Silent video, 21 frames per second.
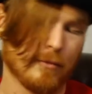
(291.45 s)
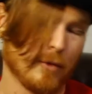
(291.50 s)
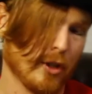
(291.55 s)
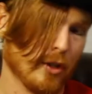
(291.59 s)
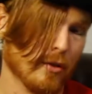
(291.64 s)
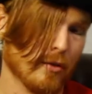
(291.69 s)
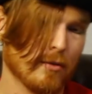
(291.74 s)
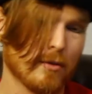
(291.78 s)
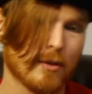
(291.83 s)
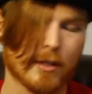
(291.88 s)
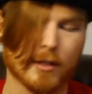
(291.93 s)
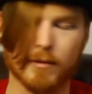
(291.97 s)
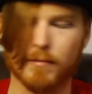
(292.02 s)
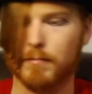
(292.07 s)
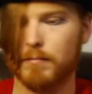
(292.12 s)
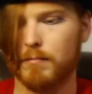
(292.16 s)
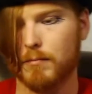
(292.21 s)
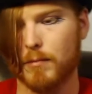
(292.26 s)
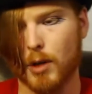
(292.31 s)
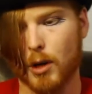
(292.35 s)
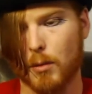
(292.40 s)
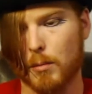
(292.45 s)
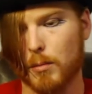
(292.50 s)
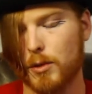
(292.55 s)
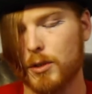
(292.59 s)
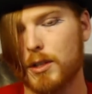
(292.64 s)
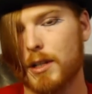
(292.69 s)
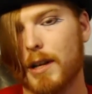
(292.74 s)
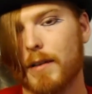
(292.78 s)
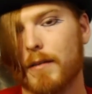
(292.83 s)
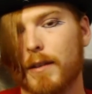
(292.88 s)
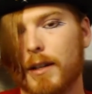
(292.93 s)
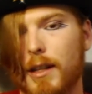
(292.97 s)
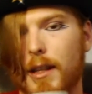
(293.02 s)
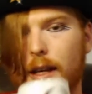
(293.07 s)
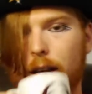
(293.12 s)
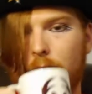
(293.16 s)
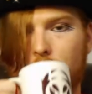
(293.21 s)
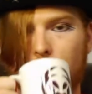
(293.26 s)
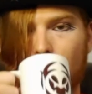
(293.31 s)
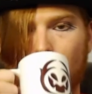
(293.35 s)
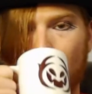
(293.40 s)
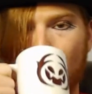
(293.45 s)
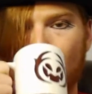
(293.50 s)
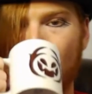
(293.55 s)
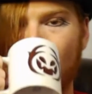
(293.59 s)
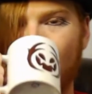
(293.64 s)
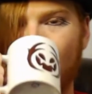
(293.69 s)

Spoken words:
use in almost everything.